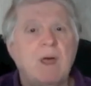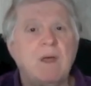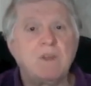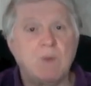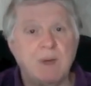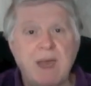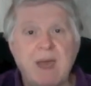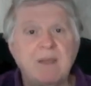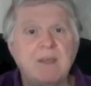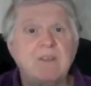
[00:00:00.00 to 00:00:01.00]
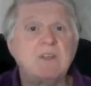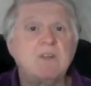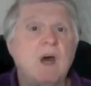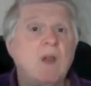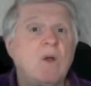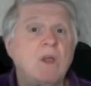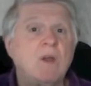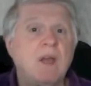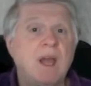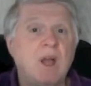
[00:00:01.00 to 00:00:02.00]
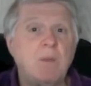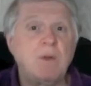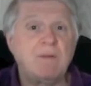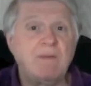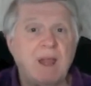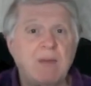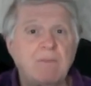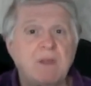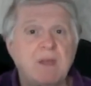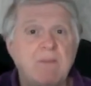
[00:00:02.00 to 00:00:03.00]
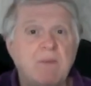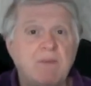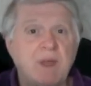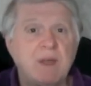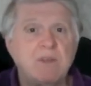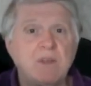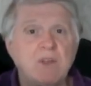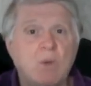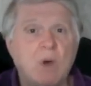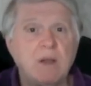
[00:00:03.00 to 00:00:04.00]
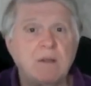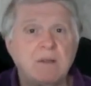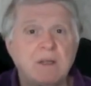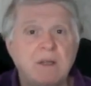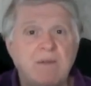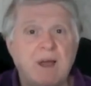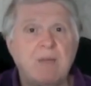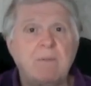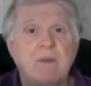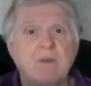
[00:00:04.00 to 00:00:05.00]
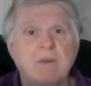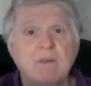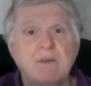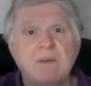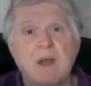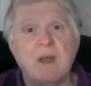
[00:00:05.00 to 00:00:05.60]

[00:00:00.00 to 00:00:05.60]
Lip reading: So again, this is not only going to help you develop the type of things that you want to develop in terms of,